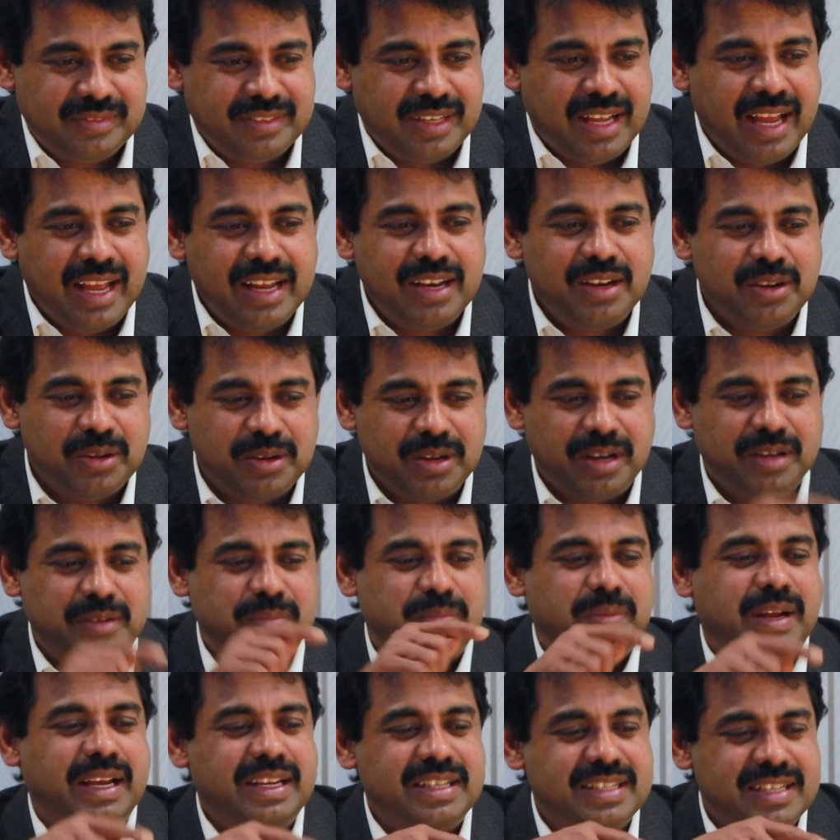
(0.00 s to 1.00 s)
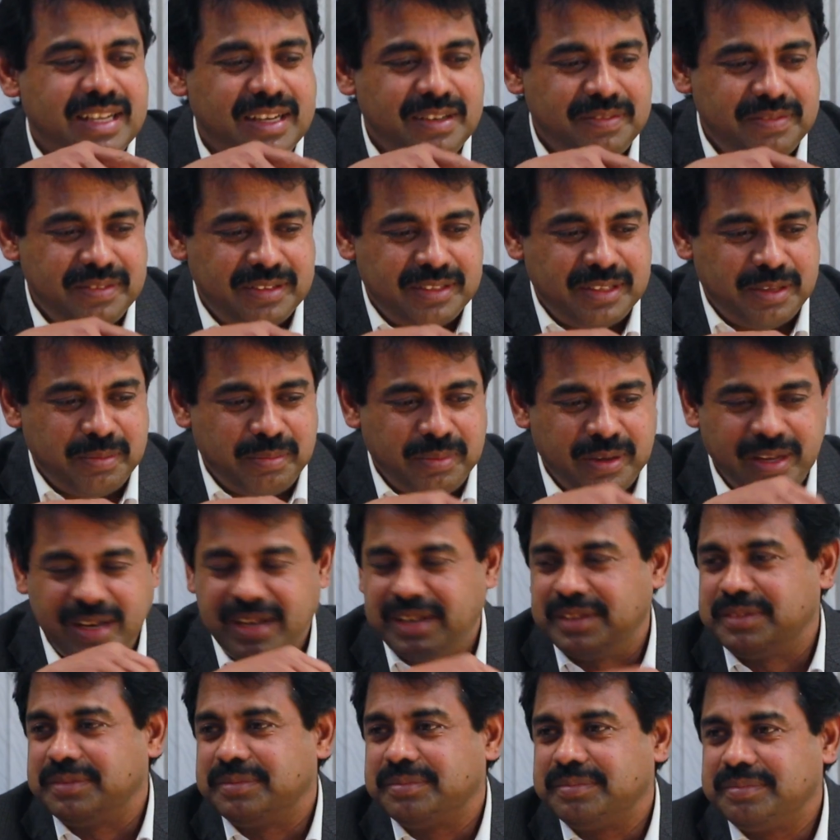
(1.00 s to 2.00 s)
I look at myself in the
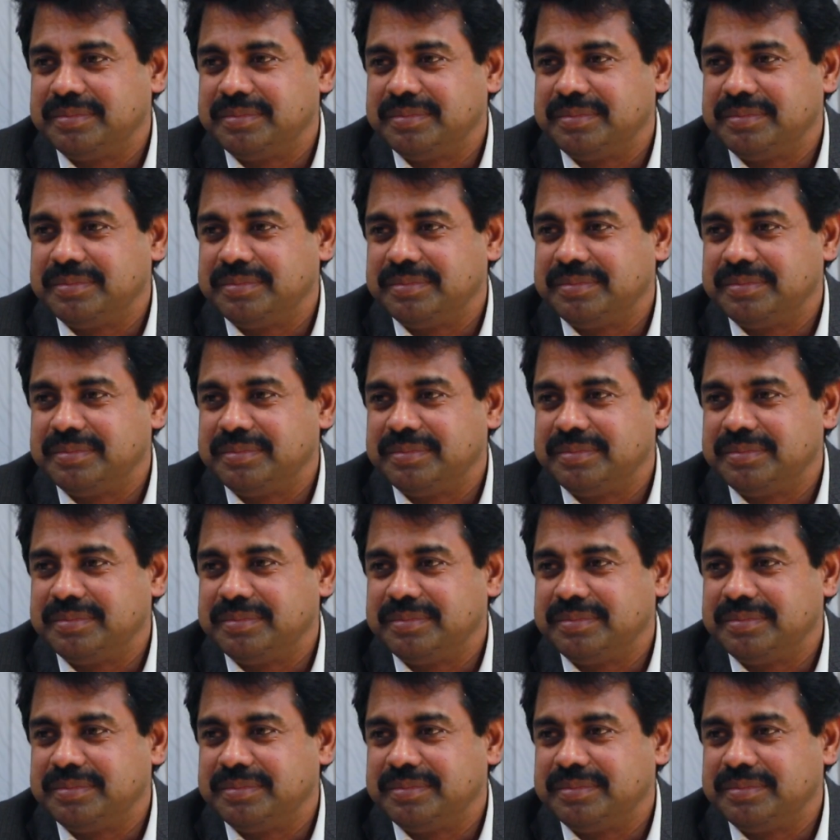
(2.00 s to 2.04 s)
mirror.